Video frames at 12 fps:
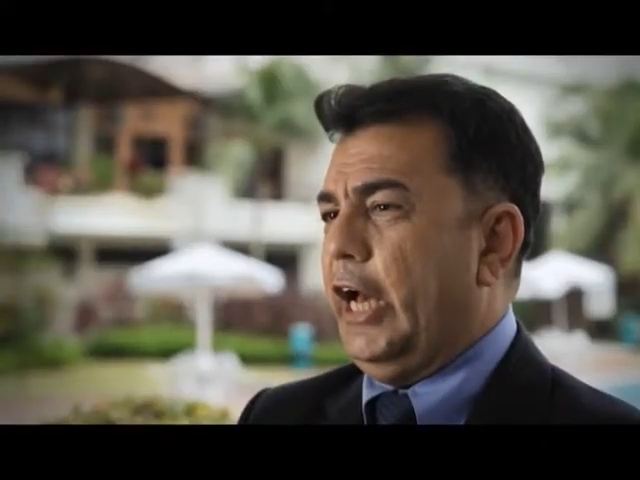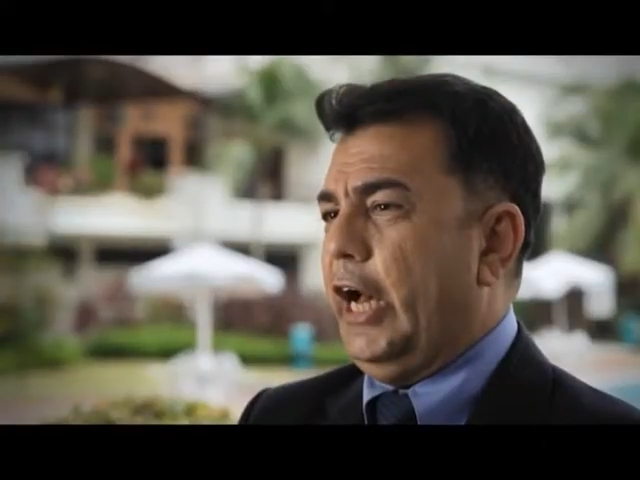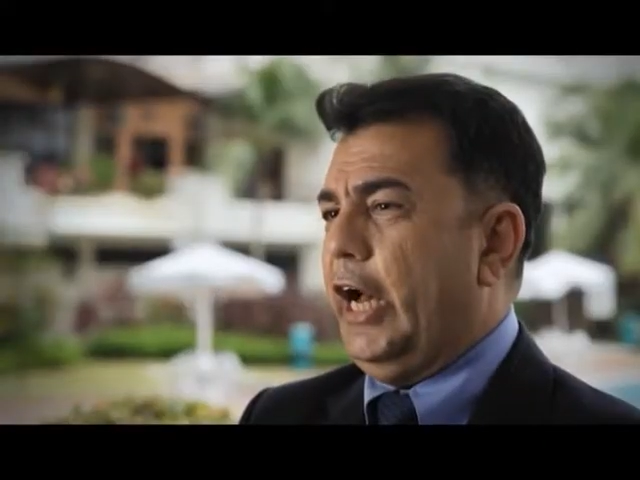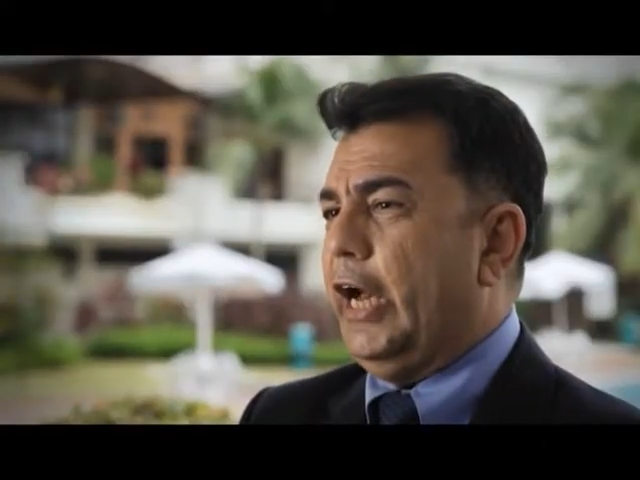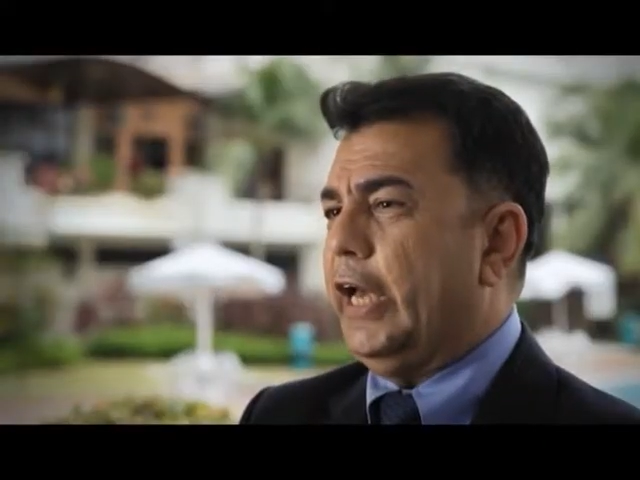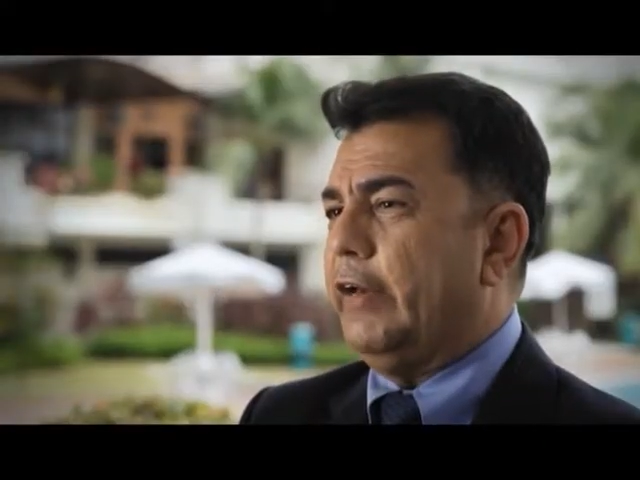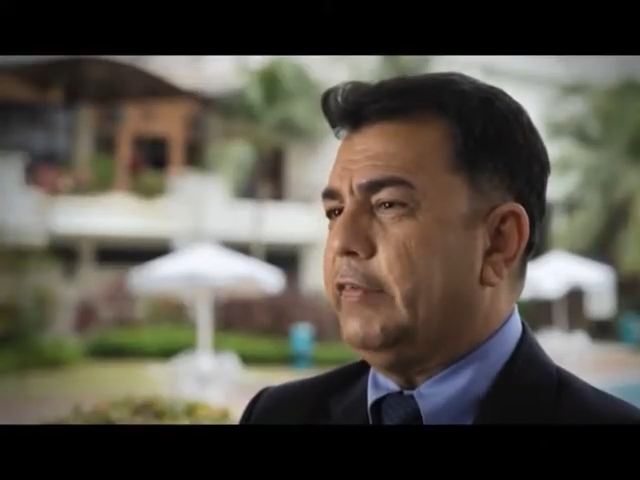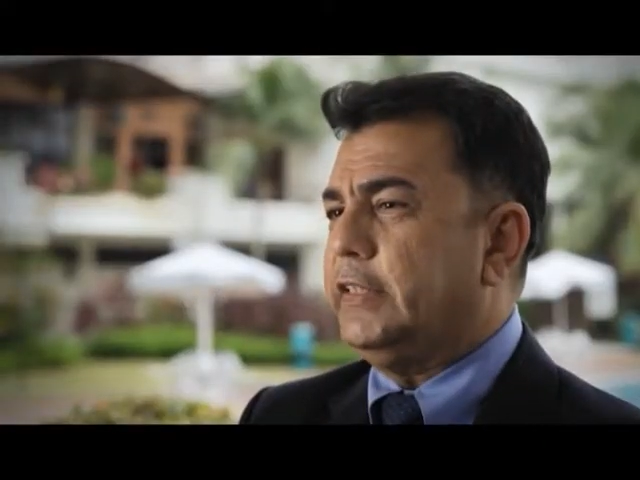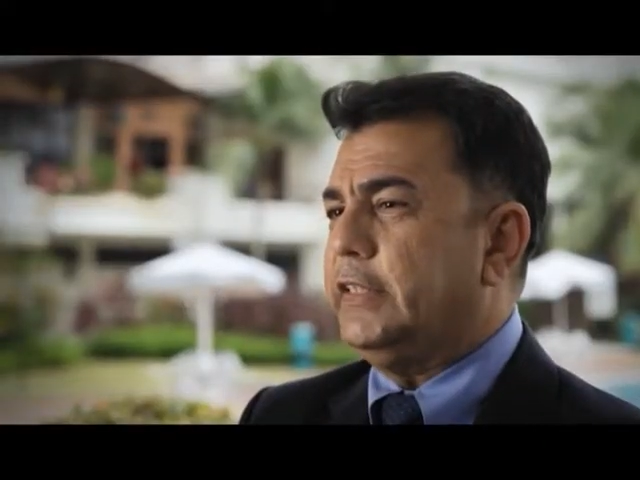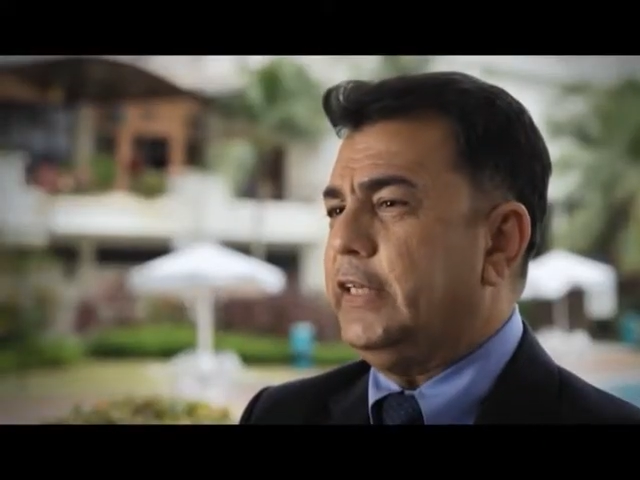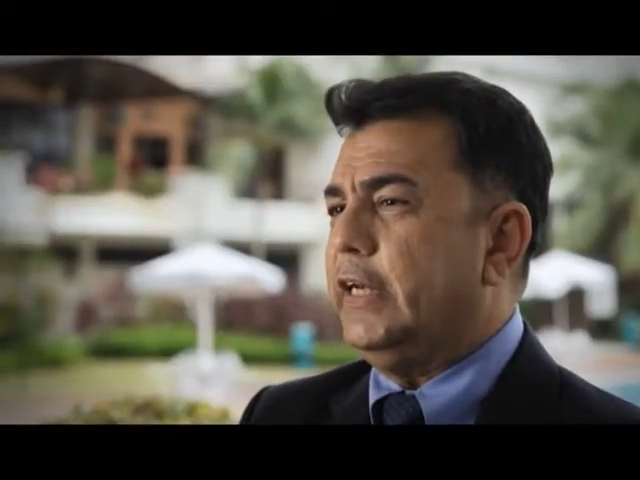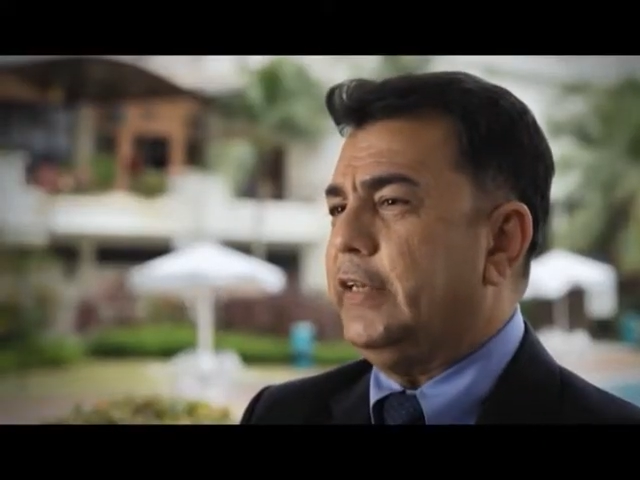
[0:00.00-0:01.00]
I haven't
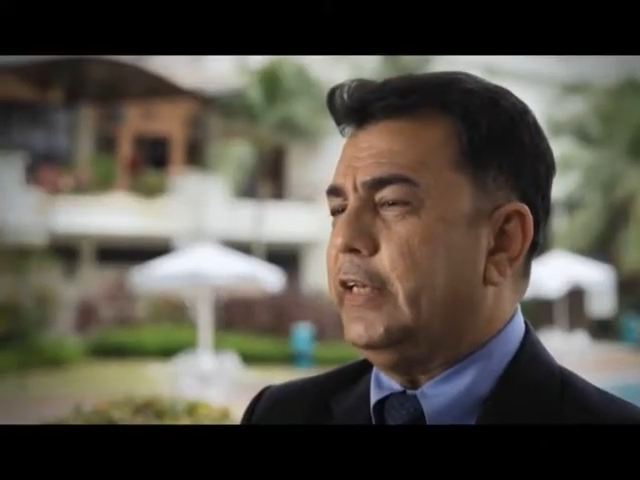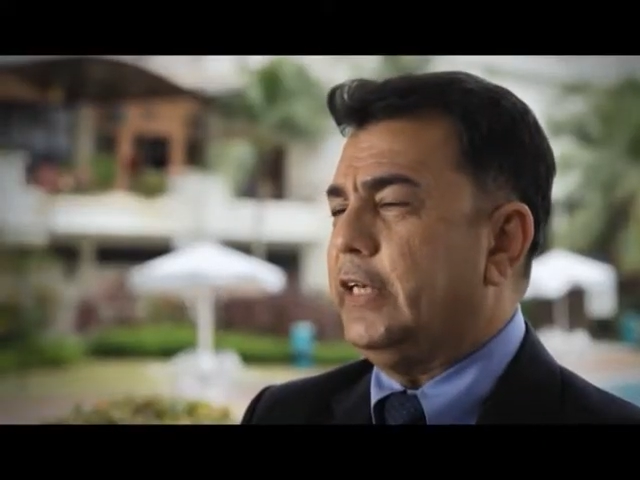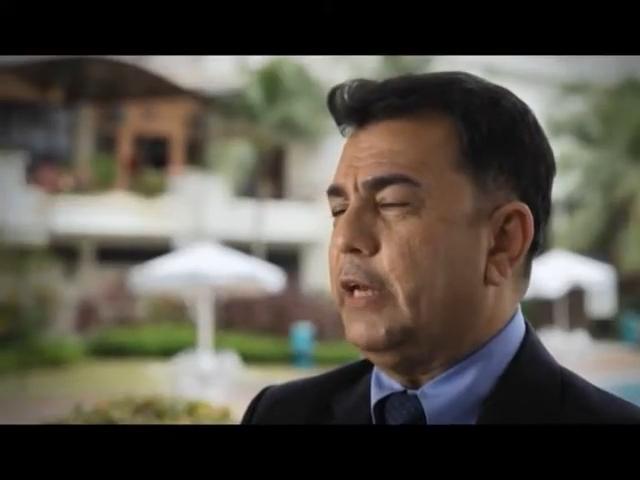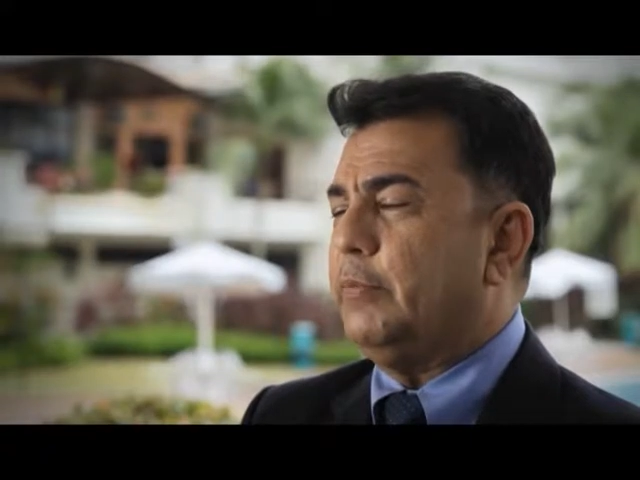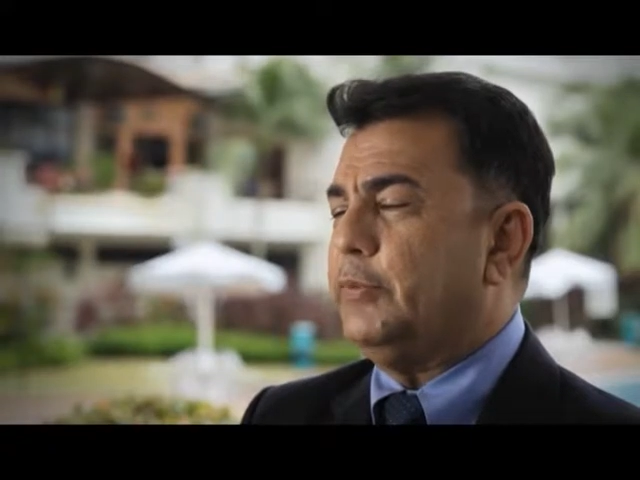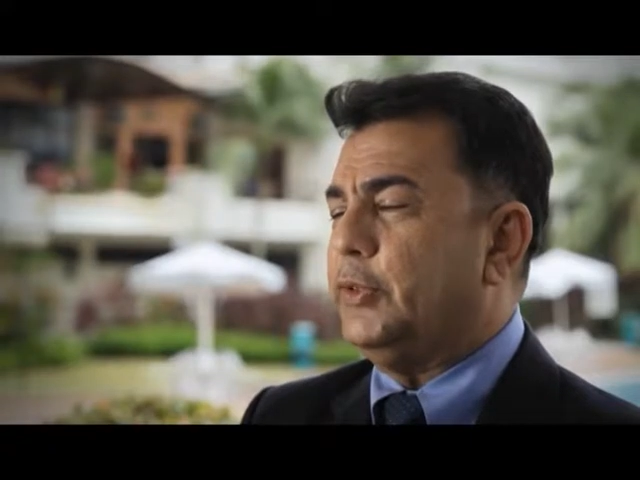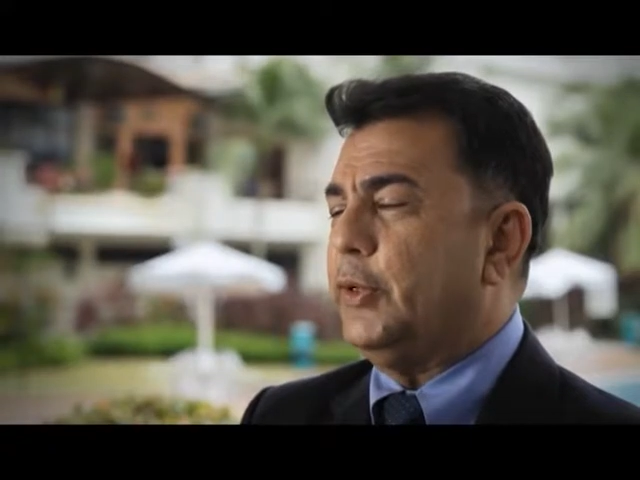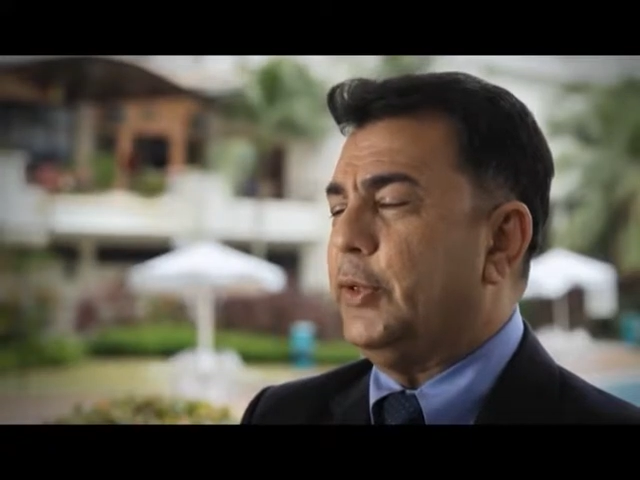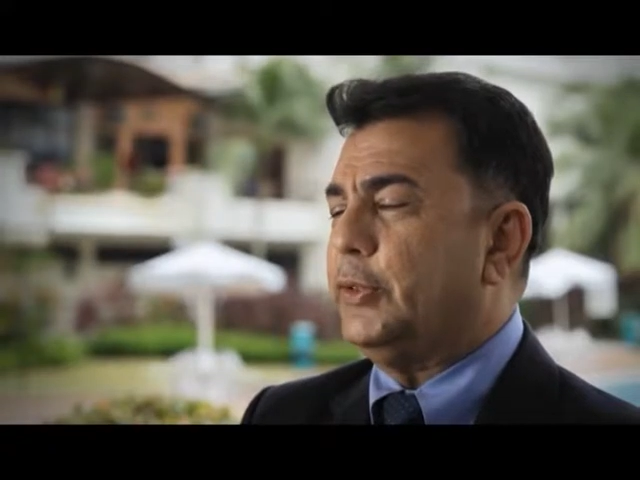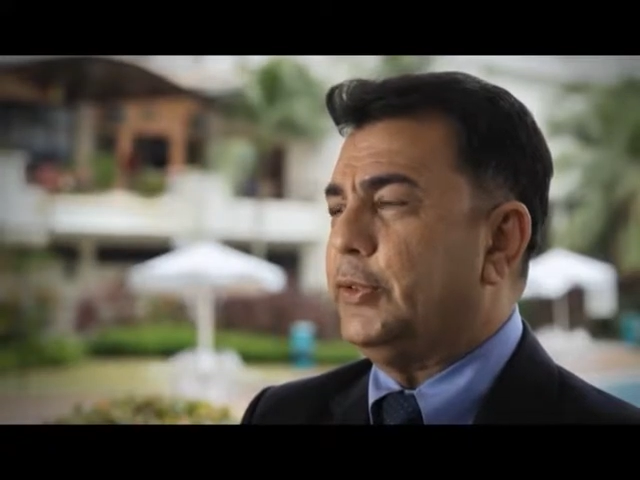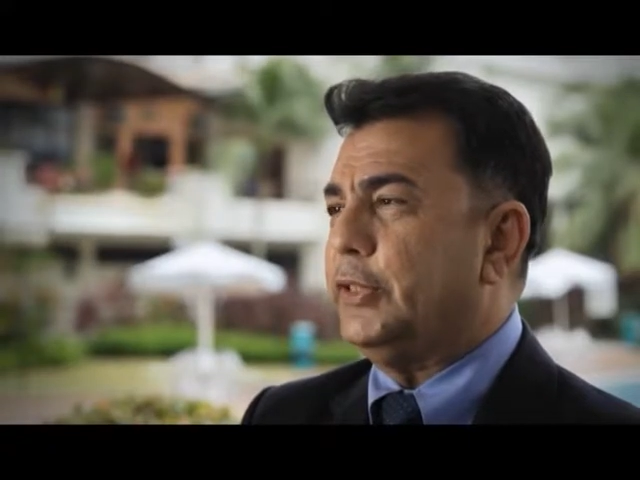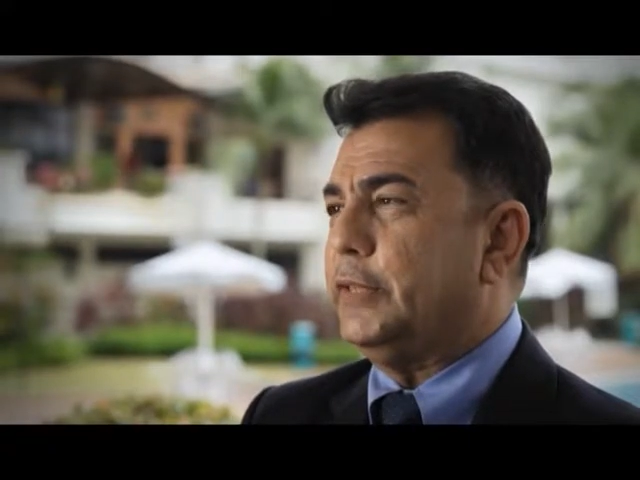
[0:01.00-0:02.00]
seen anything come so
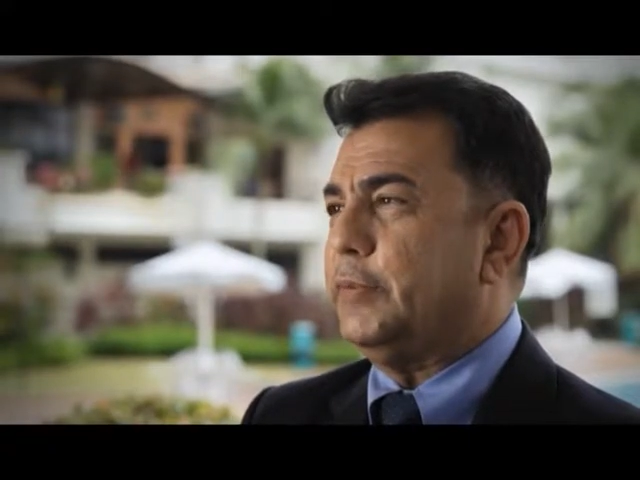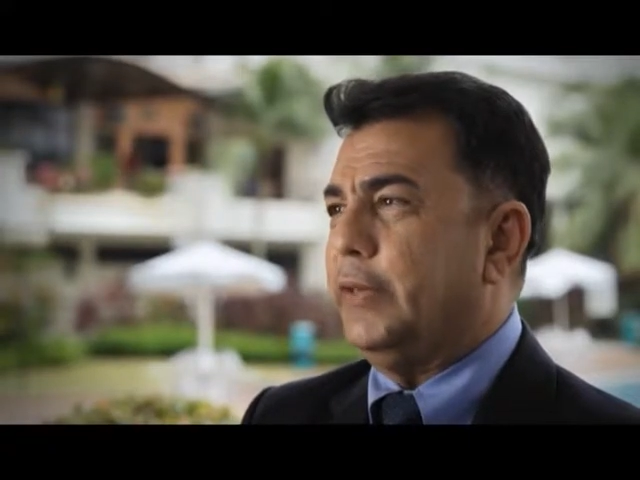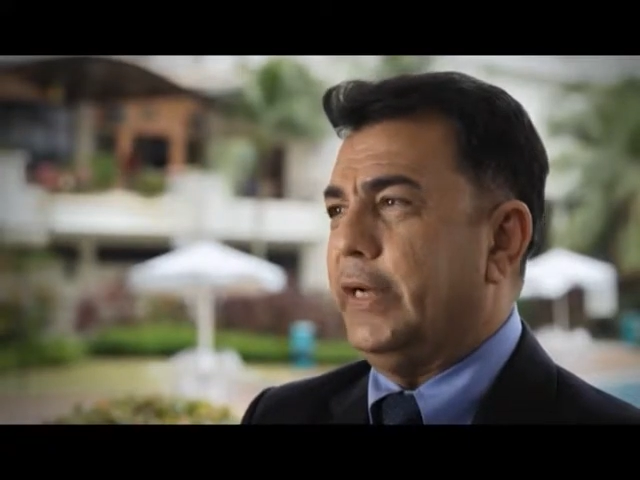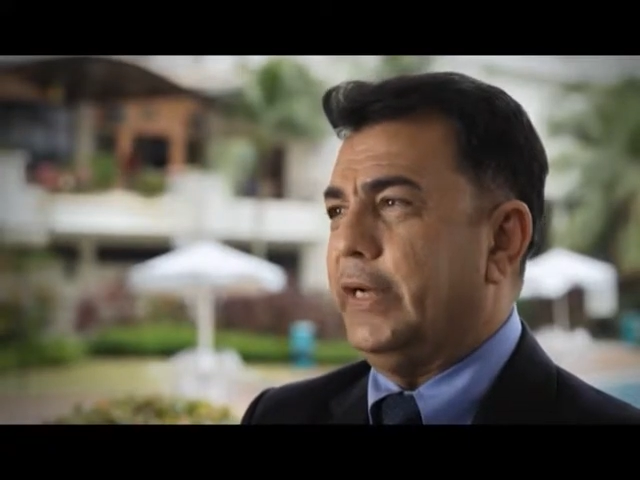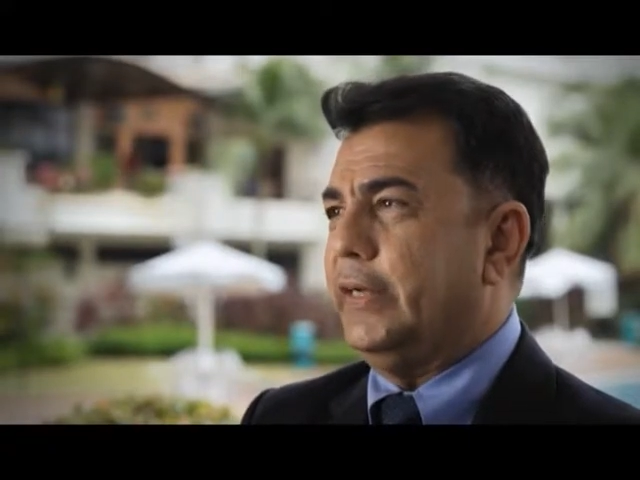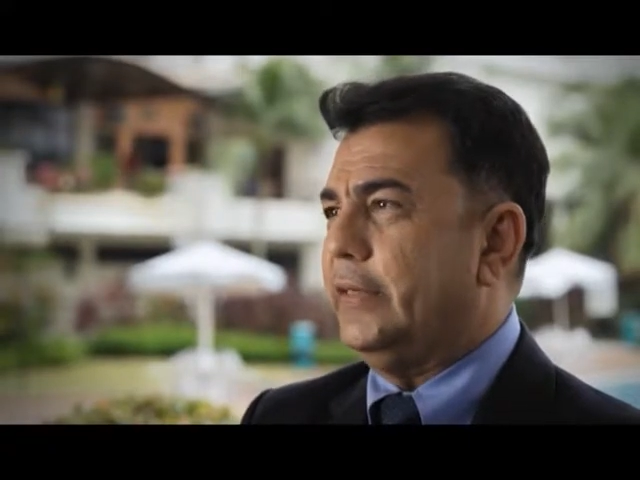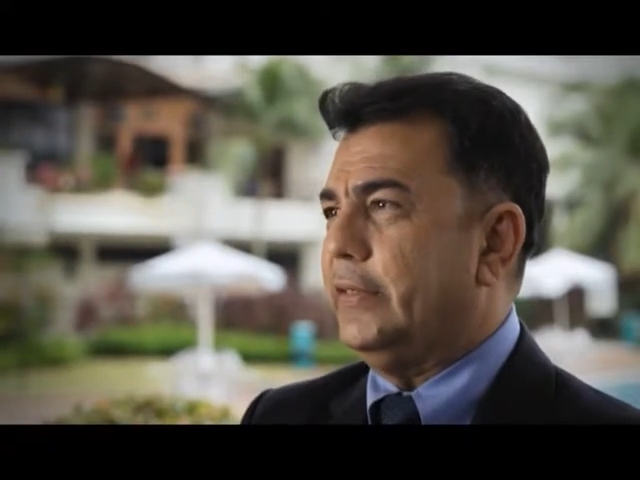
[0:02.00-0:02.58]
close to this product.